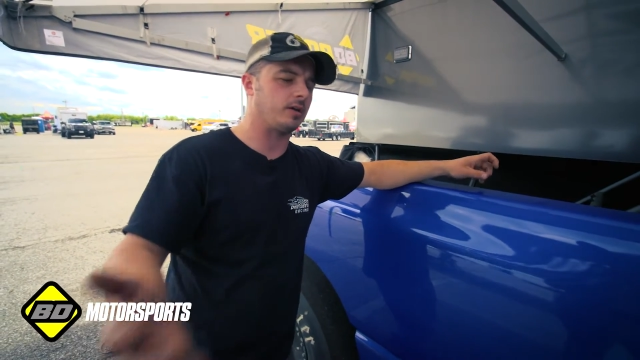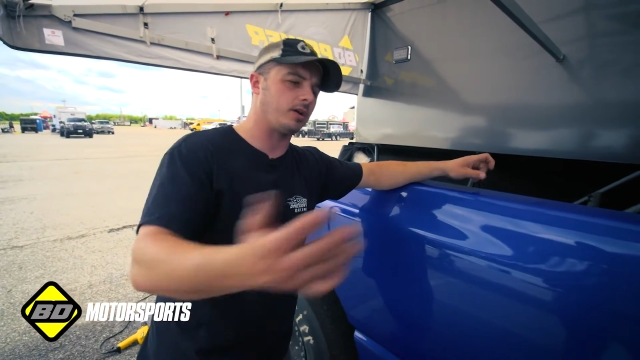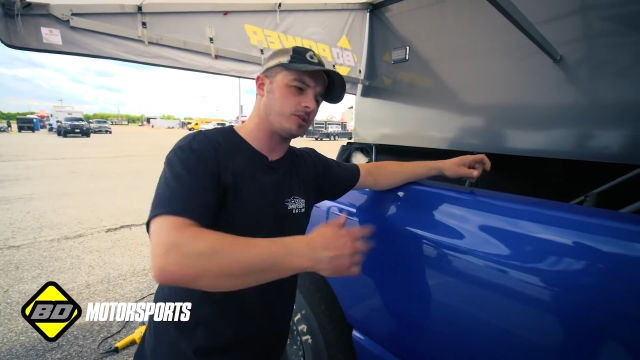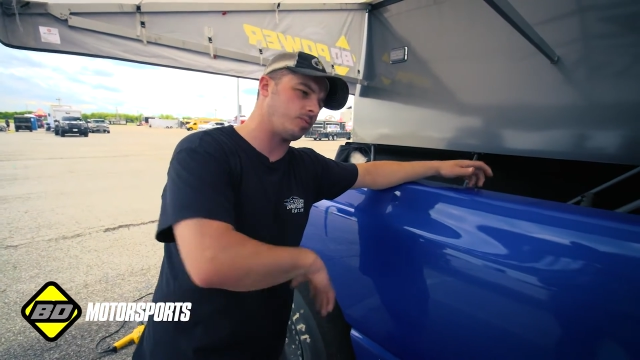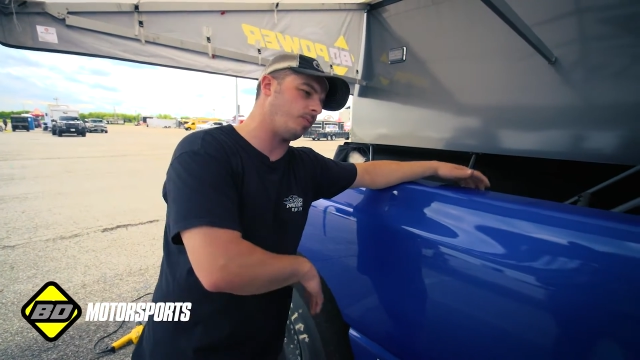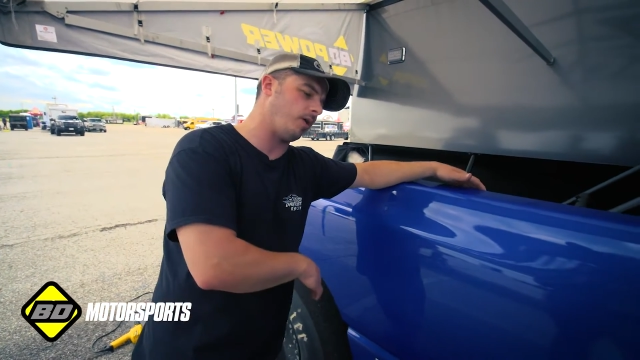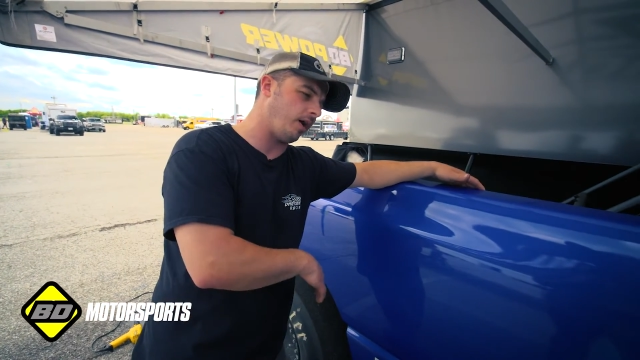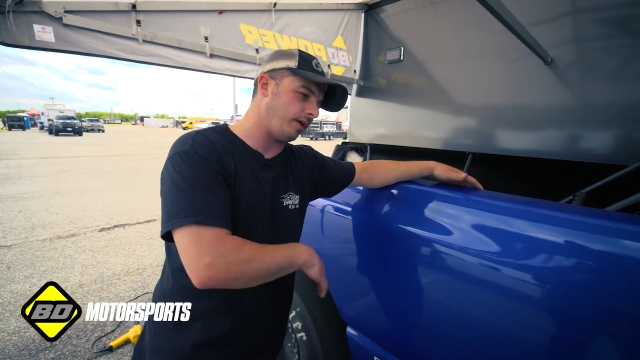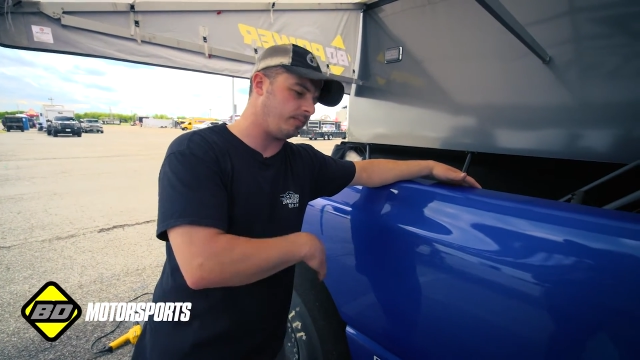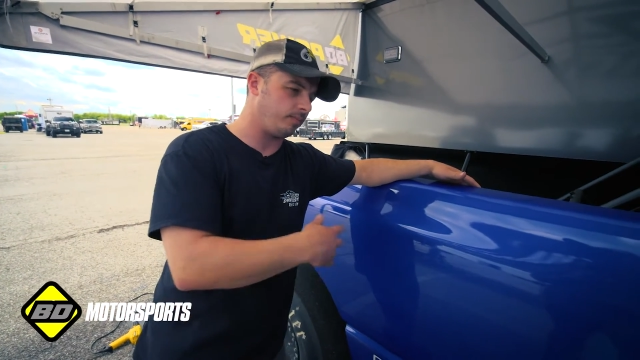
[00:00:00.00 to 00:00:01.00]
and the customer
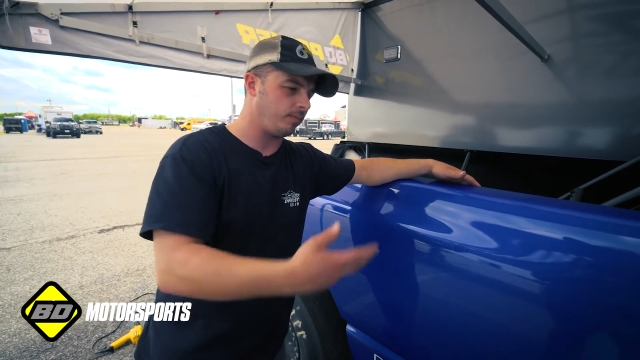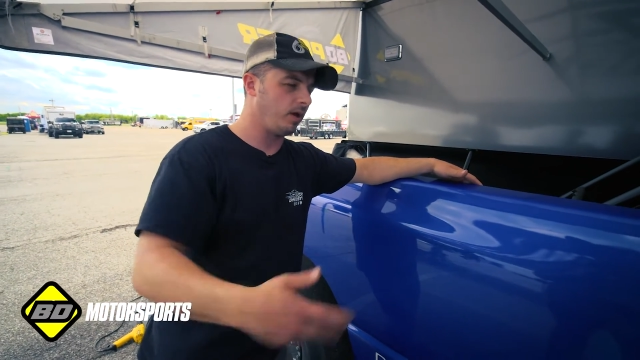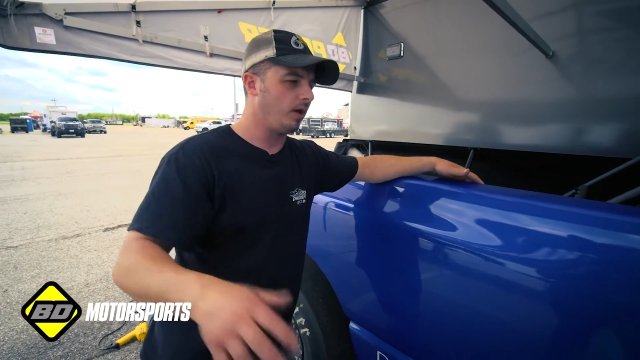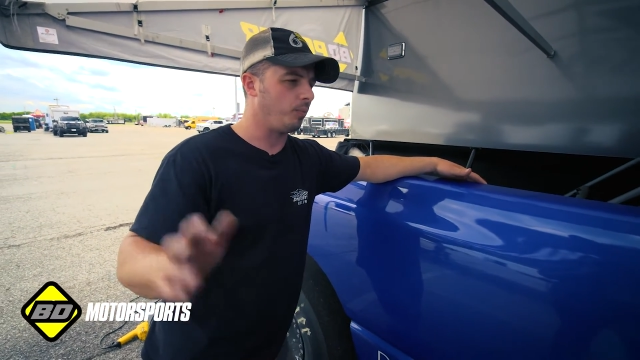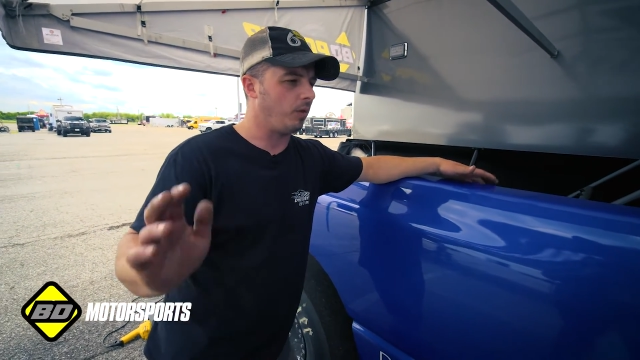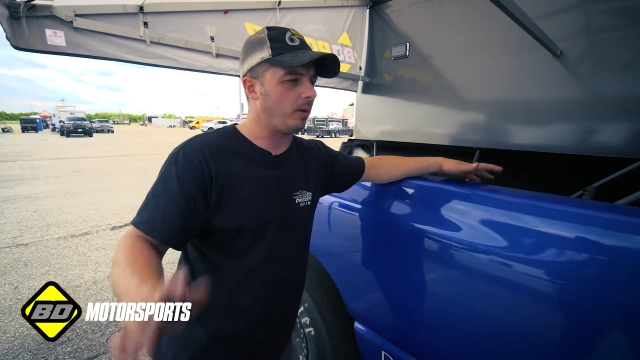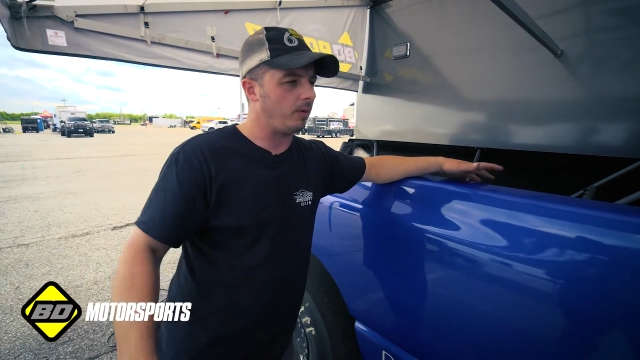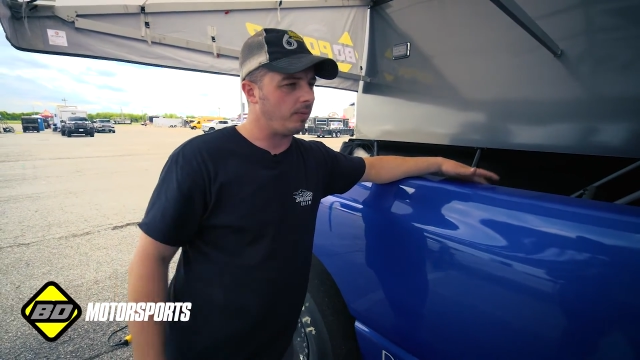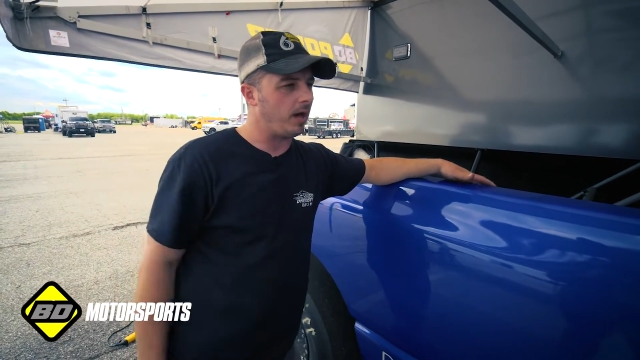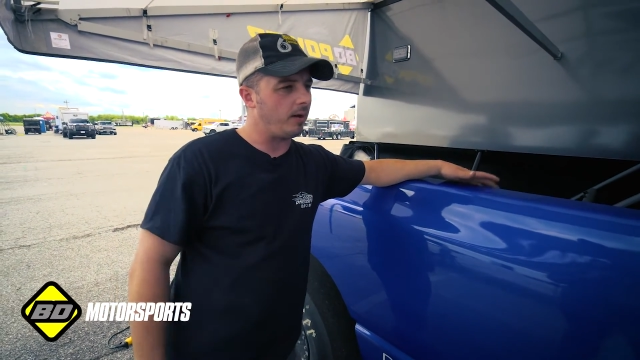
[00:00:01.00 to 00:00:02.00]
bought it and blah,
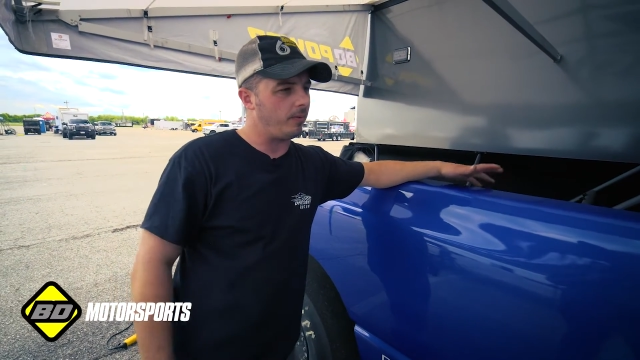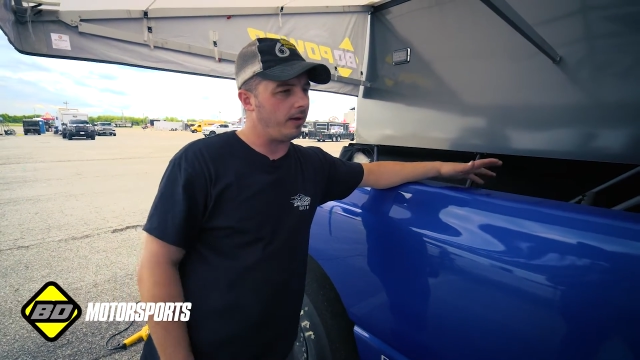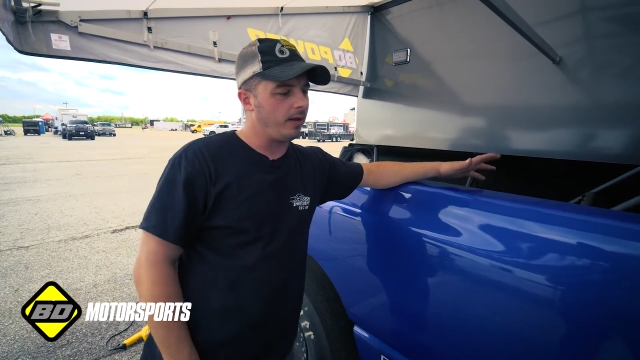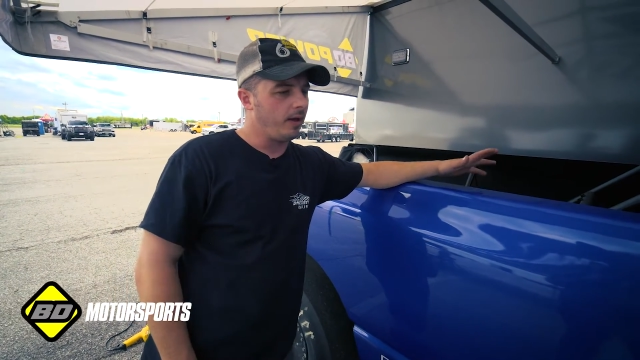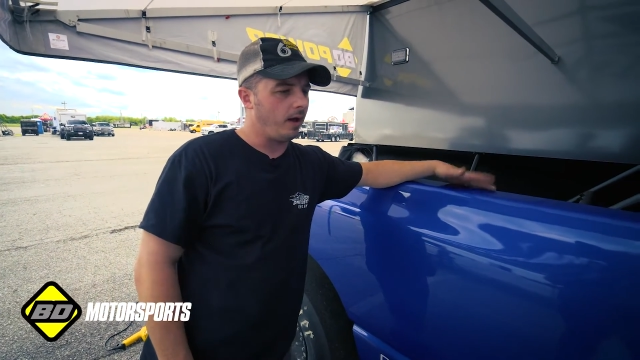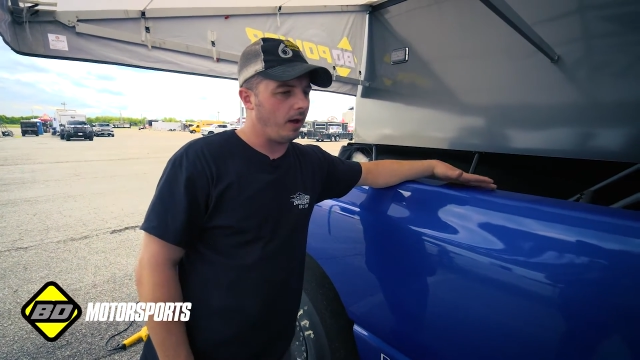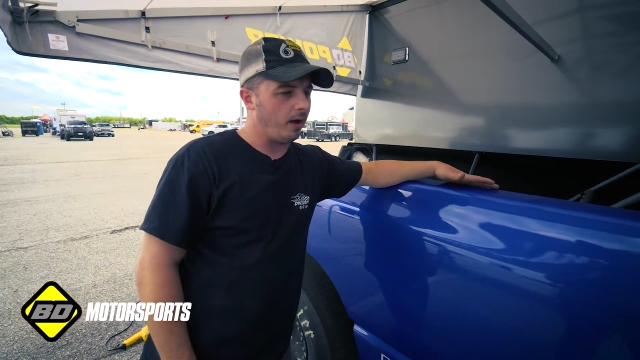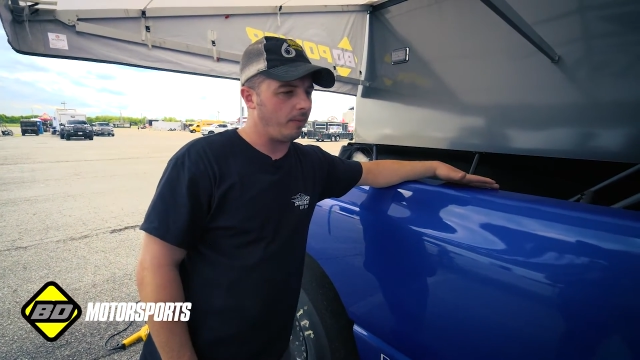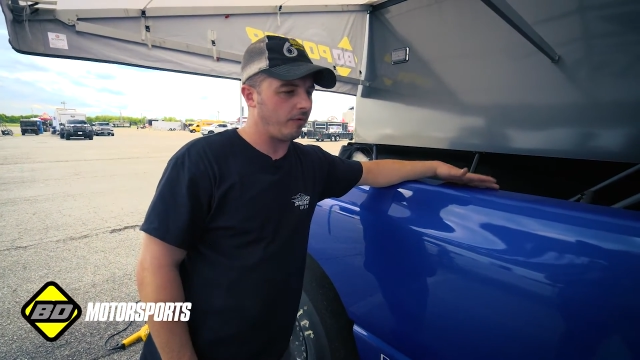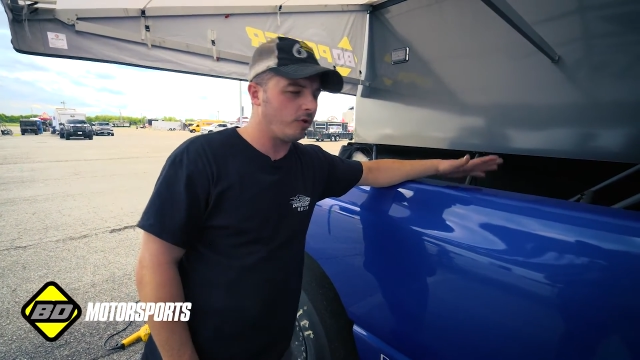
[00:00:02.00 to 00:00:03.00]
blah, blah. But
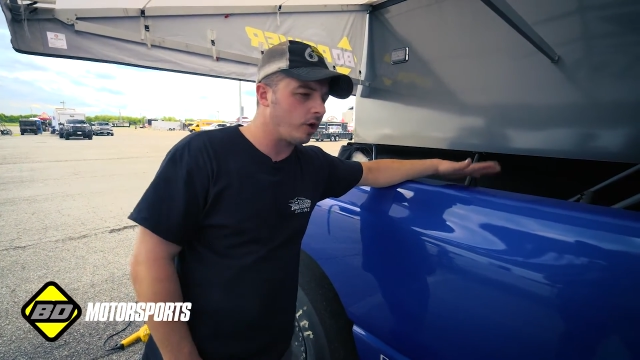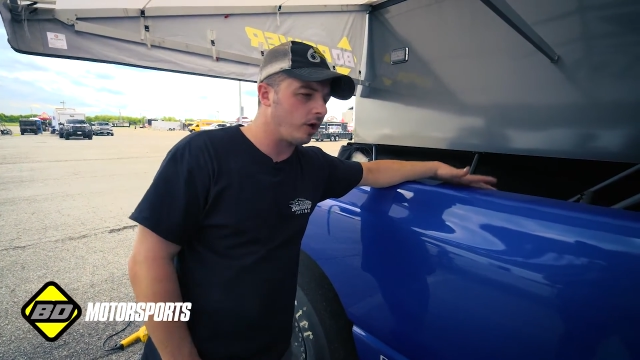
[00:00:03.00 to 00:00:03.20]
I feel